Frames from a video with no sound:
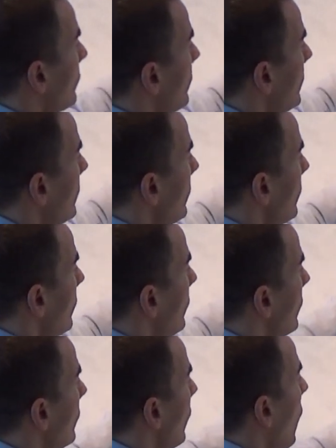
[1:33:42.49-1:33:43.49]

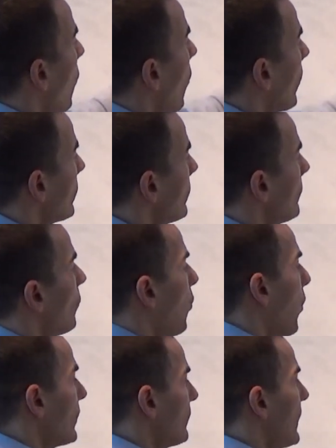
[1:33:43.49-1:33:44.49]
C1,
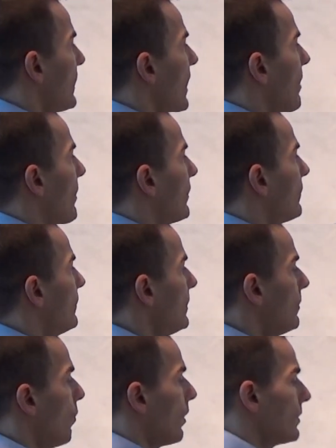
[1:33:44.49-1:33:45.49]
what's that element?
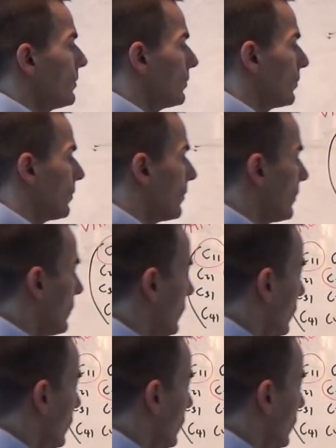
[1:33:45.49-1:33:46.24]
C12.